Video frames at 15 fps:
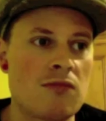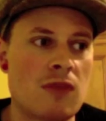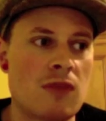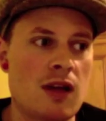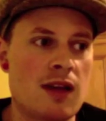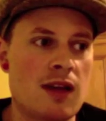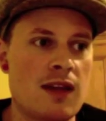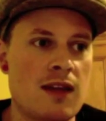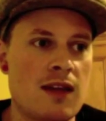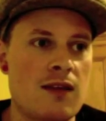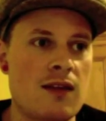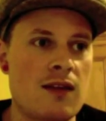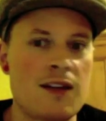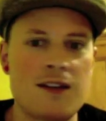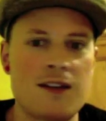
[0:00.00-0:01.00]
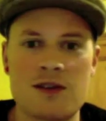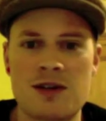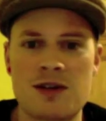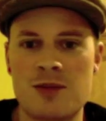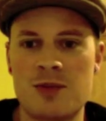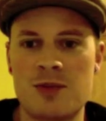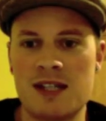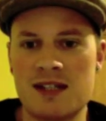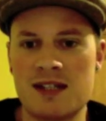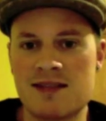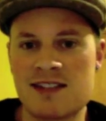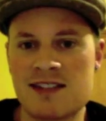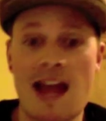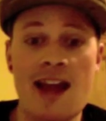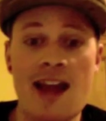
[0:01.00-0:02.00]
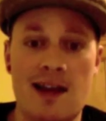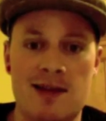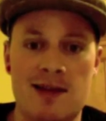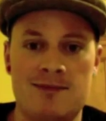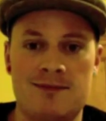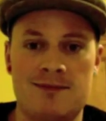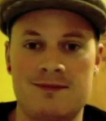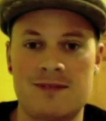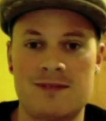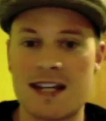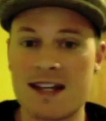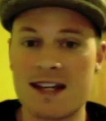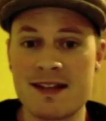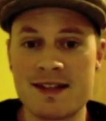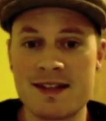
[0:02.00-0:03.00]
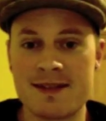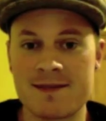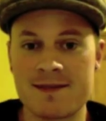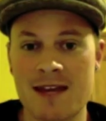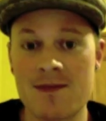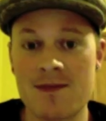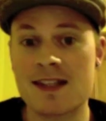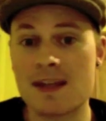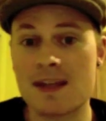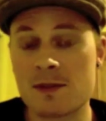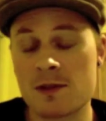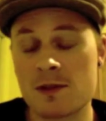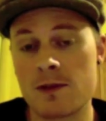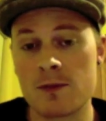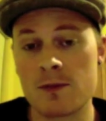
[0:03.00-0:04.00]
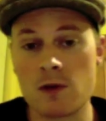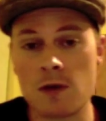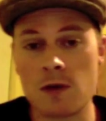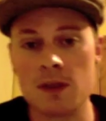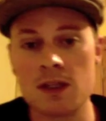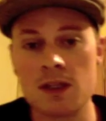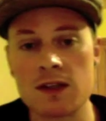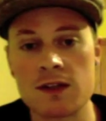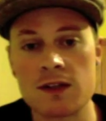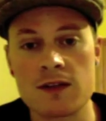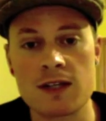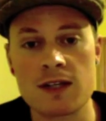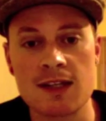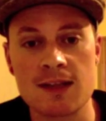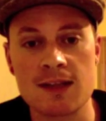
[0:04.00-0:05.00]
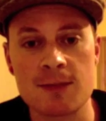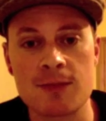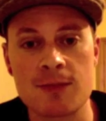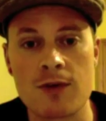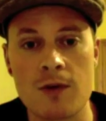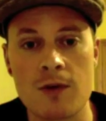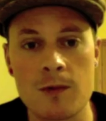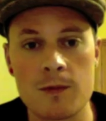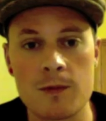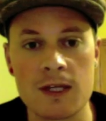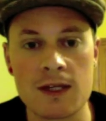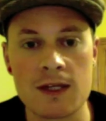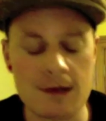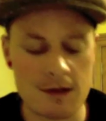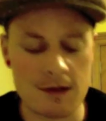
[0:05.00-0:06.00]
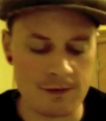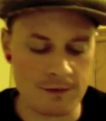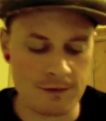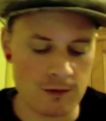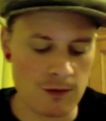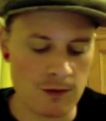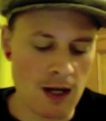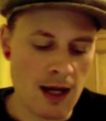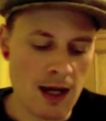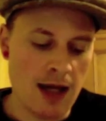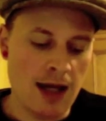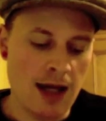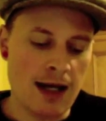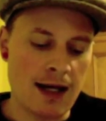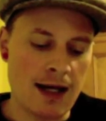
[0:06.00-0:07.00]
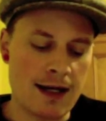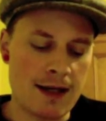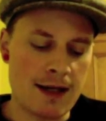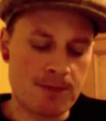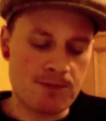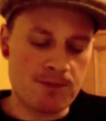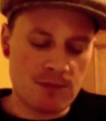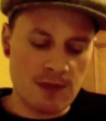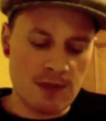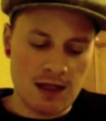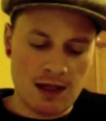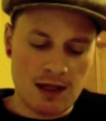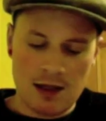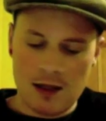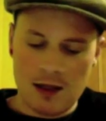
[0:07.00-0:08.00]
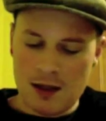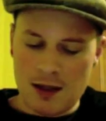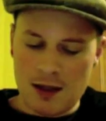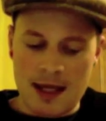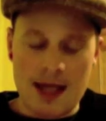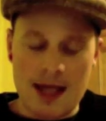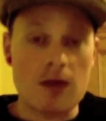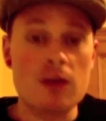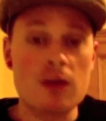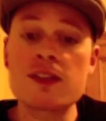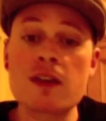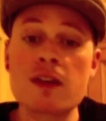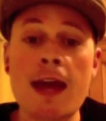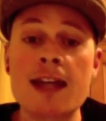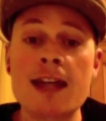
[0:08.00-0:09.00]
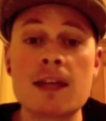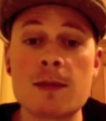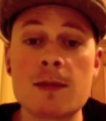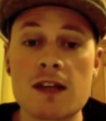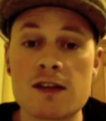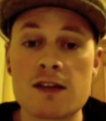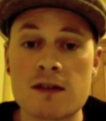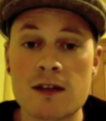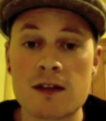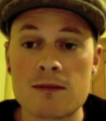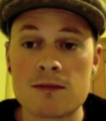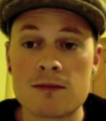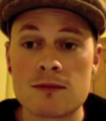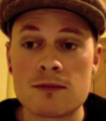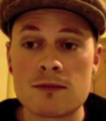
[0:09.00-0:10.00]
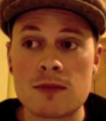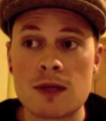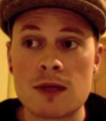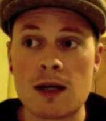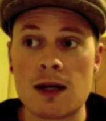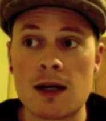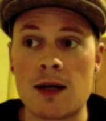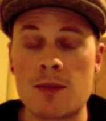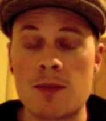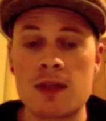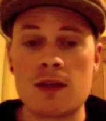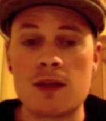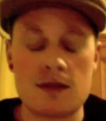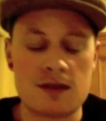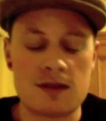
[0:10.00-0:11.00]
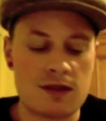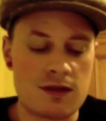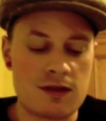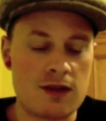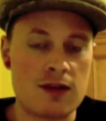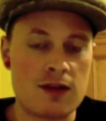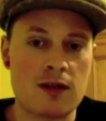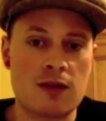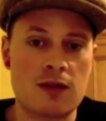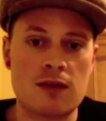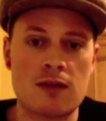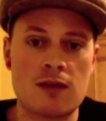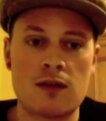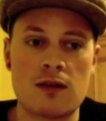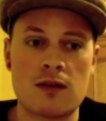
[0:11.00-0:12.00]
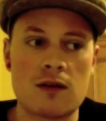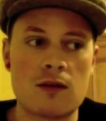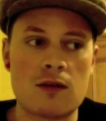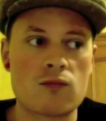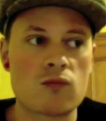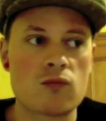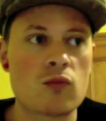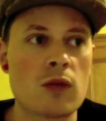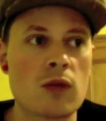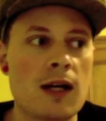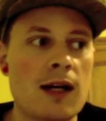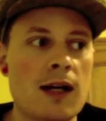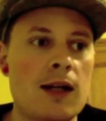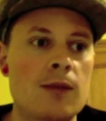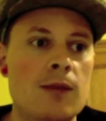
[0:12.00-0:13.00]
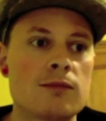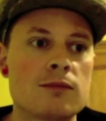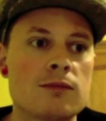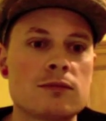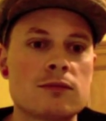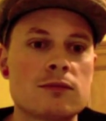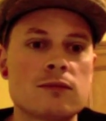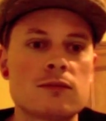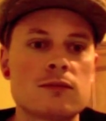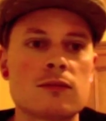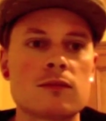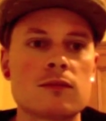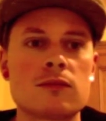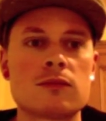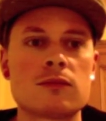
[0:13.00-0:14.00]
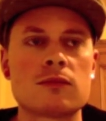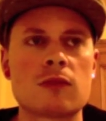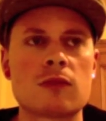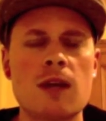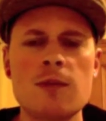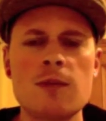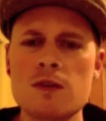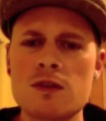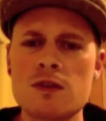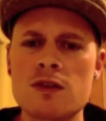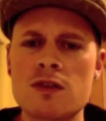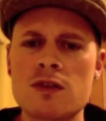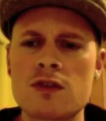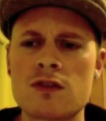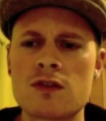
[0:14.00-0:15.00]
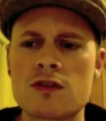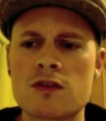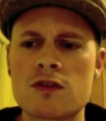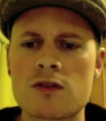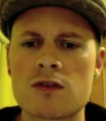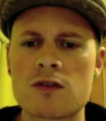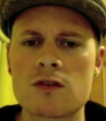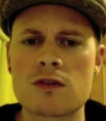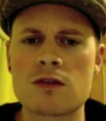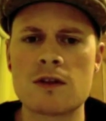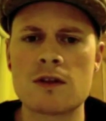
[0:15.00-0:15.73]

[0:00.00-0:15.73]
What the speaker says: I think, that you're not a complete slacker. I guess having some sort of employment history is probably useful, um, and also academic history, because um, I'm not sure